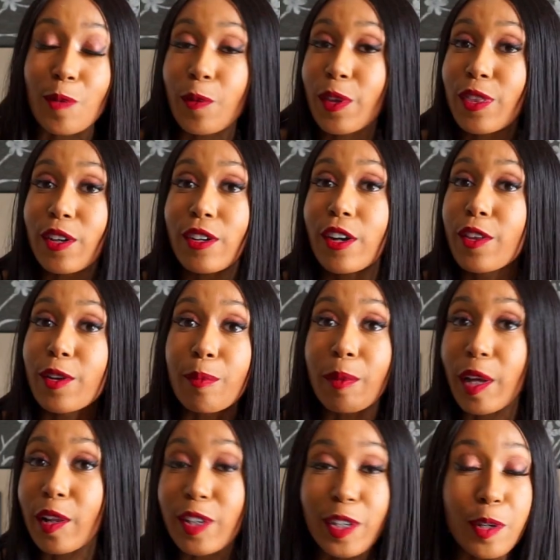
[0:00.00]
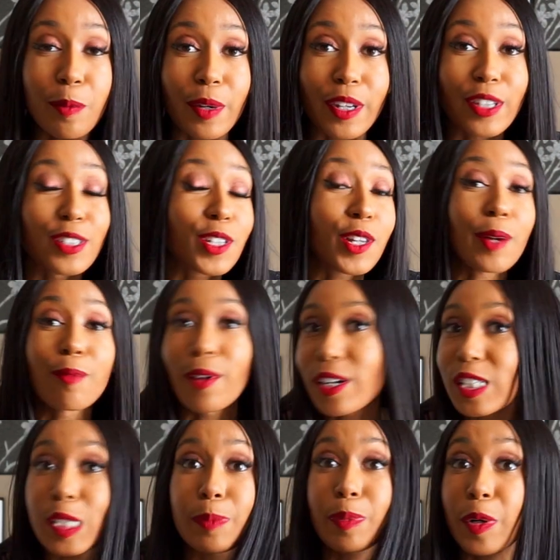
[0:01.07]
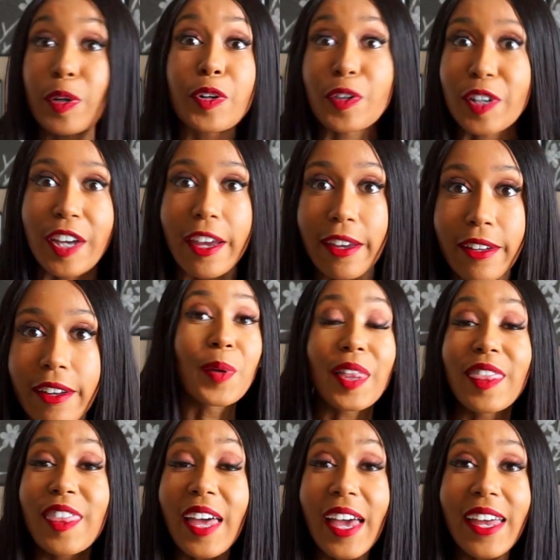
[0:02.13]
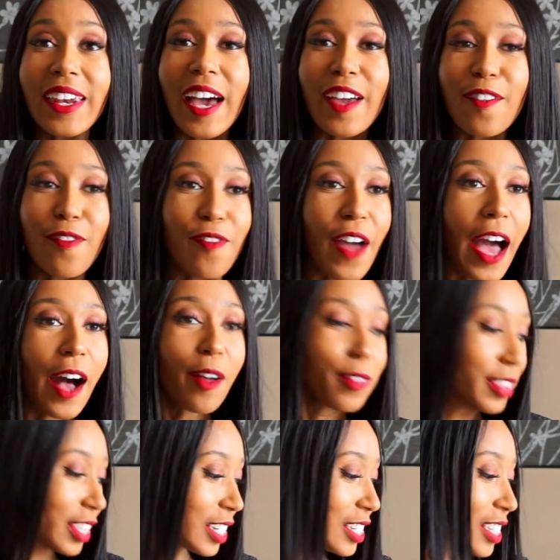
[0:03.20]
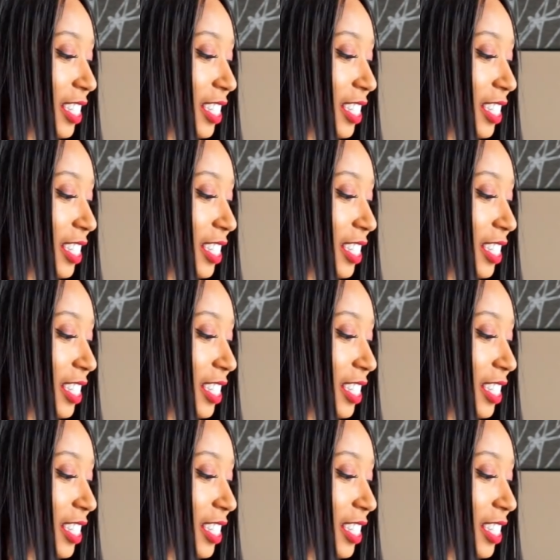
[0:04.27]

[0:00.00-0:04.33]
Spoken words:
with another male human until I'm ready to procreate. But then I found the